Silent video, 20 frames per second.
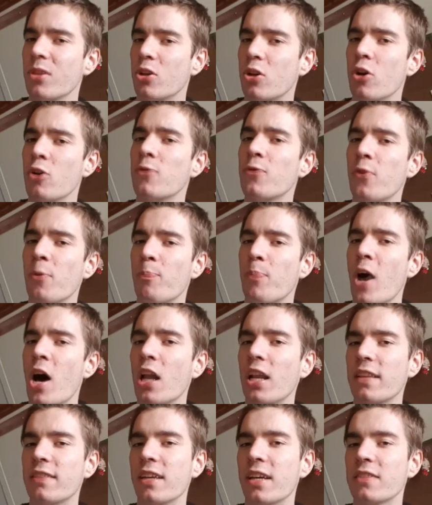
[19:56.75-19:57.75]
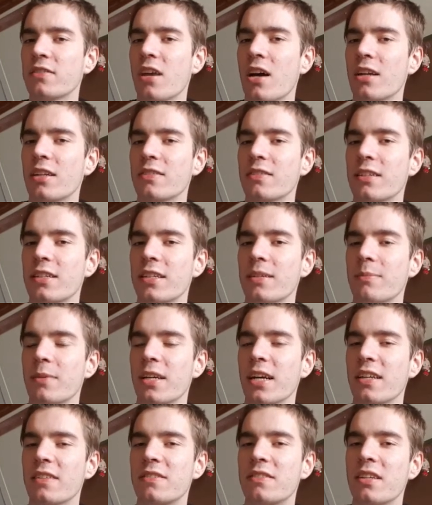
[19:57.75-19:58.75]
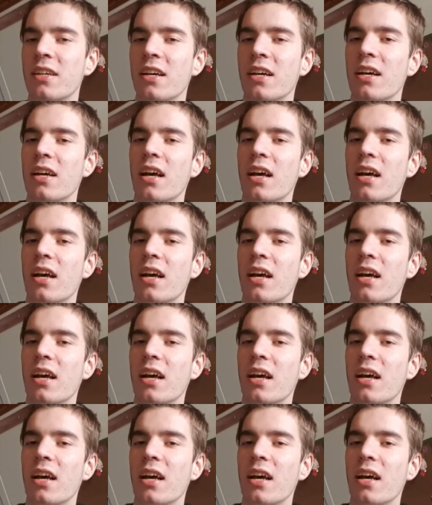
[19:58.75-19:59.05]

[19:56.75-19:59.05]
good for politics, honestly, because